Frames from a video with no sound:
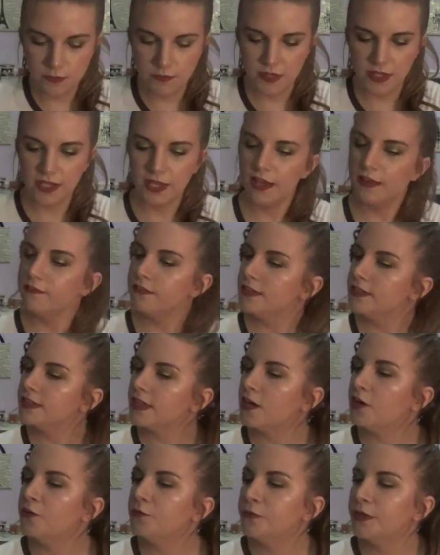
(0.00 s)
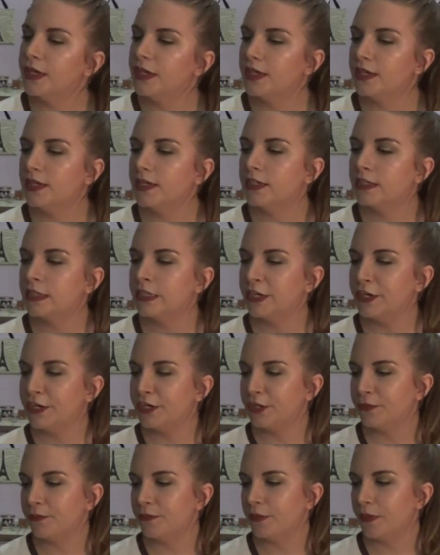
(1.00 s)
I have this Almay Clear
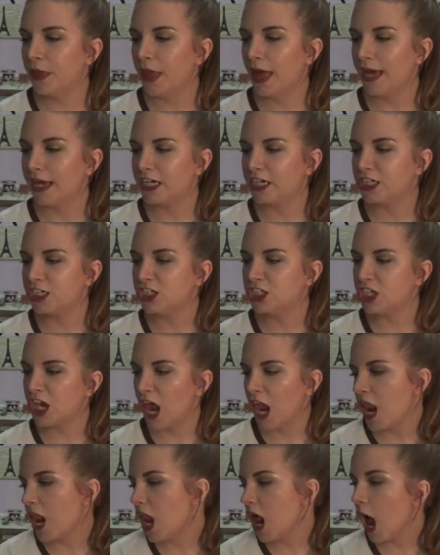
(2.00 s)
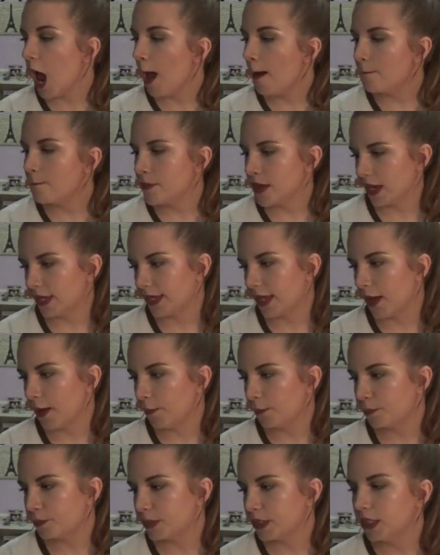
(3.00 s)
Complexion makeup,